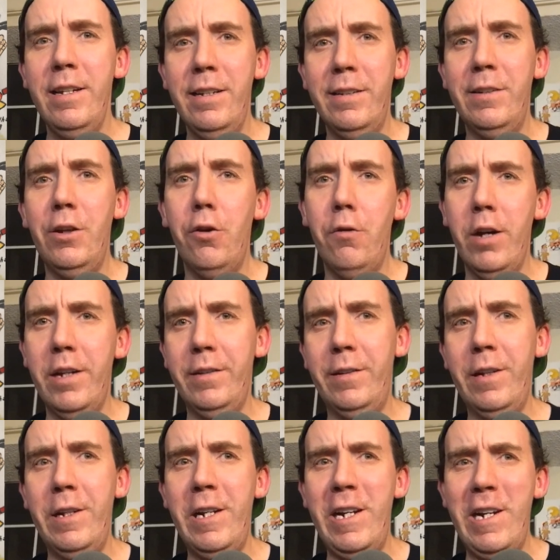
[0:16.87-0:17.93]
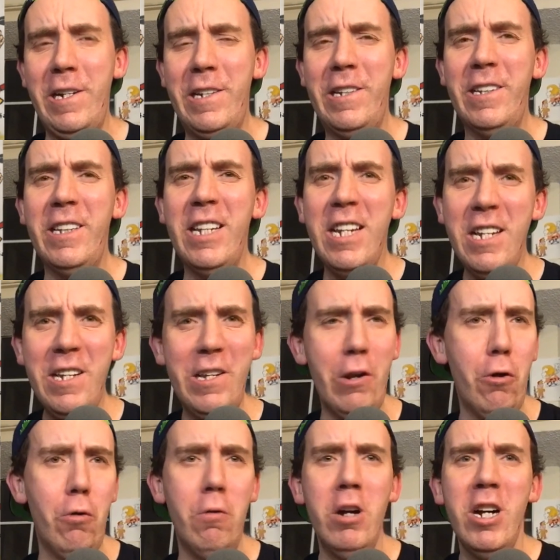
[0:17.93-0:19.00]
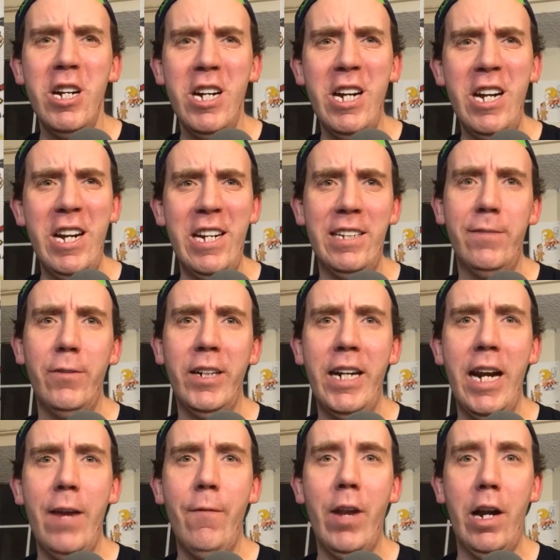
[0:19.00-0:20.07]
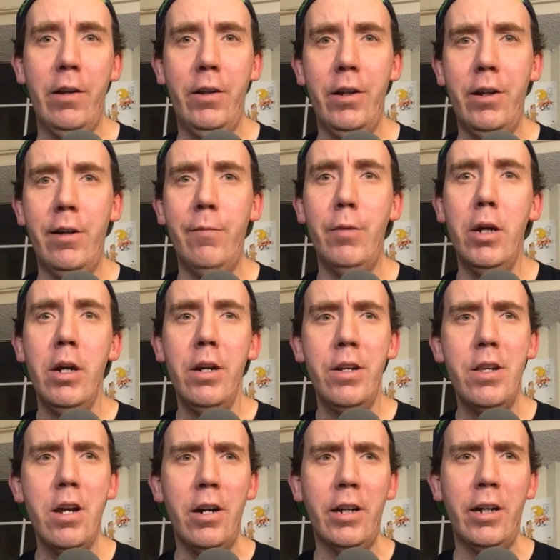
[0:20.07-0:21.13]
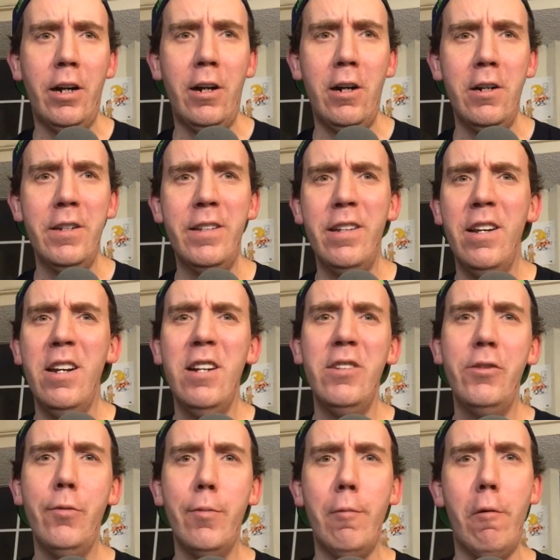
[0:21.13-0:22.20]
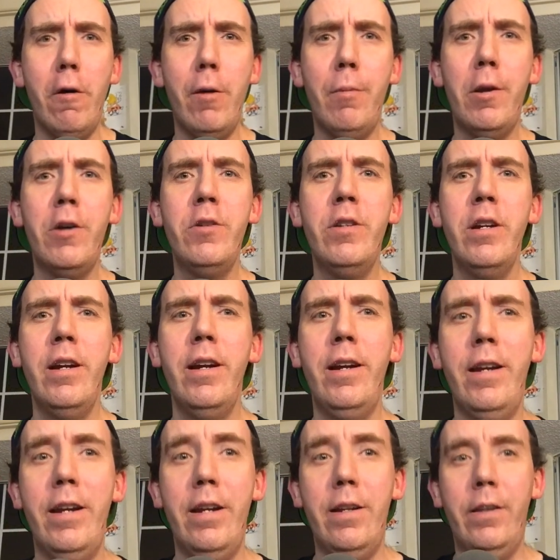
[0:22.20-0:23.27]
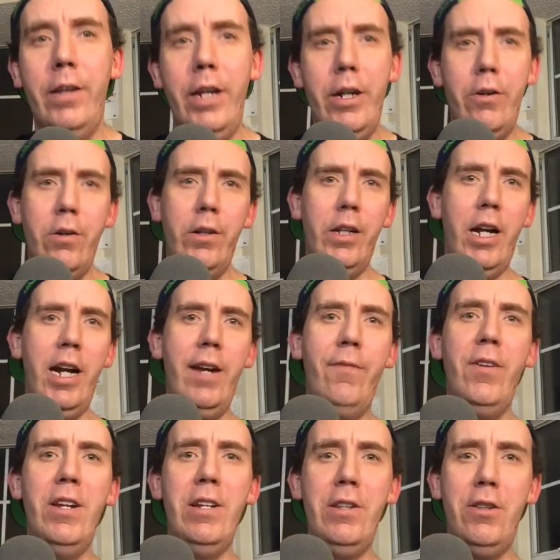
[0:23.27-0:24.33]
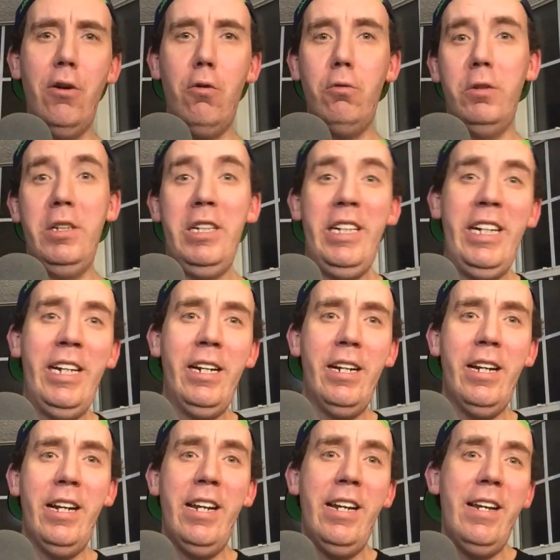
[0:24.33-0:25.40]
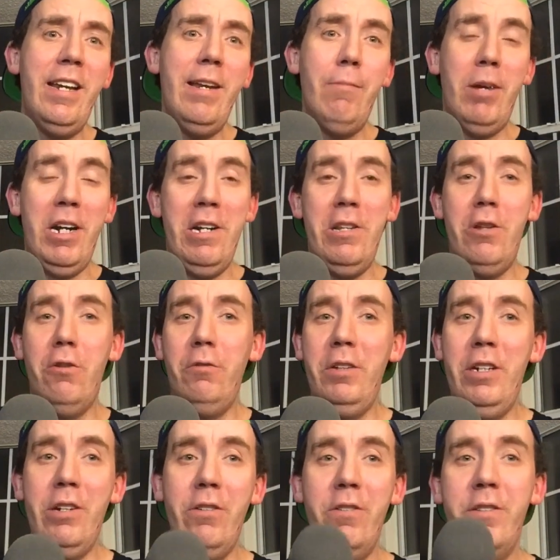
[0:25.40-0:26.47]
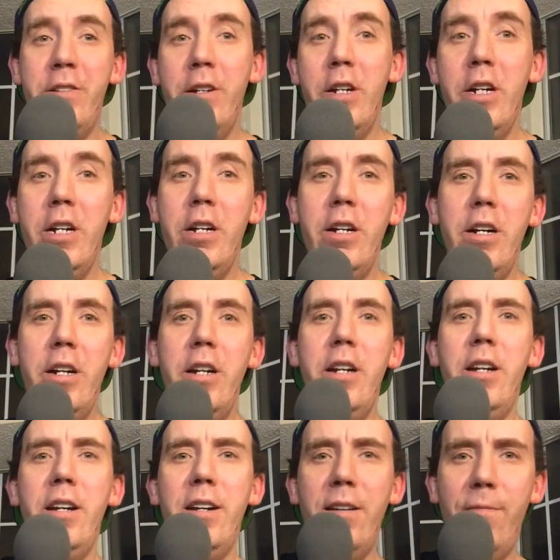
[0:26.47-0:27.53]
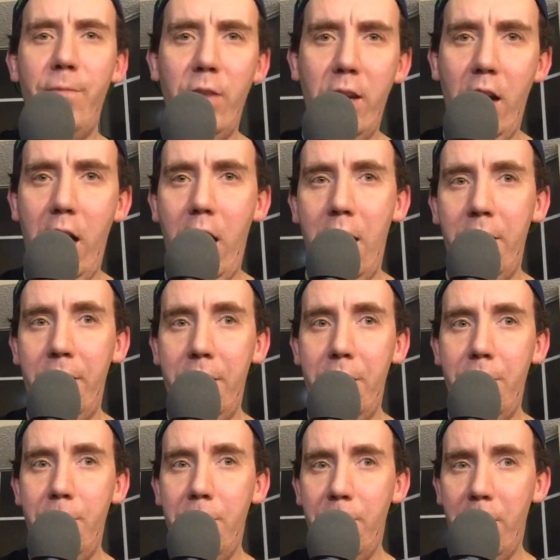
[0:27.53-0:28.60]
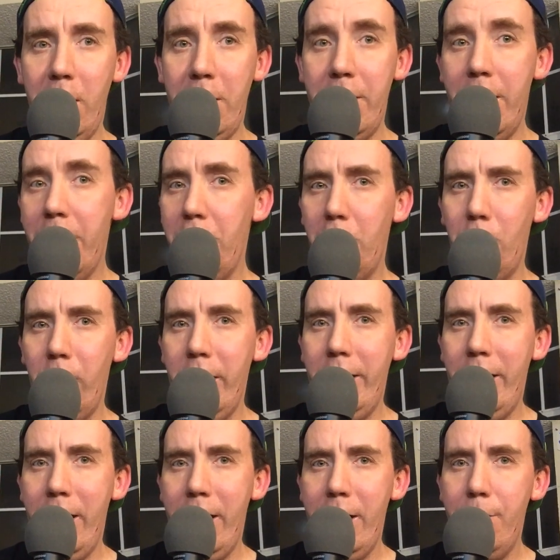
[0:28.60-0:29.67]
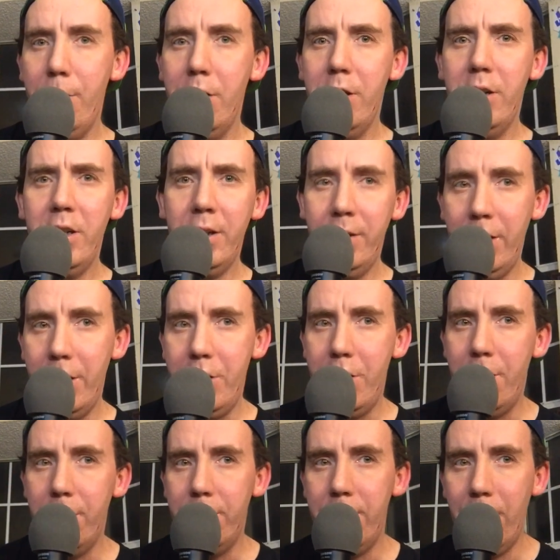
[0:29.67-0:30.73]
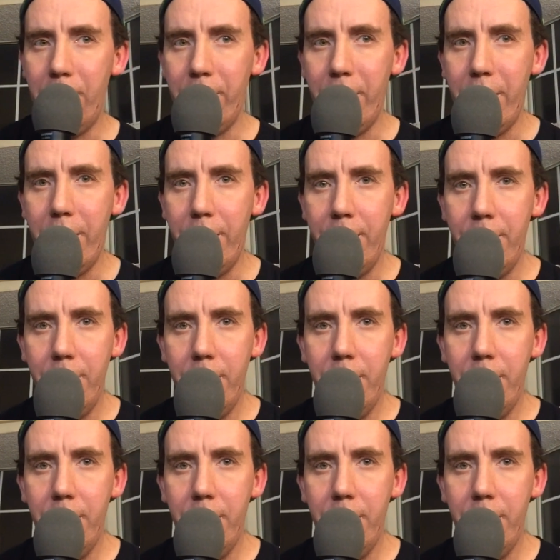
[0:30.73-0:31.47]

is known as the Nintendo NES, the game that I love. Duck Hunt, Super Mario Brothers, and later in life, adult in my adult years, I love another great game, The Legend of Zelda.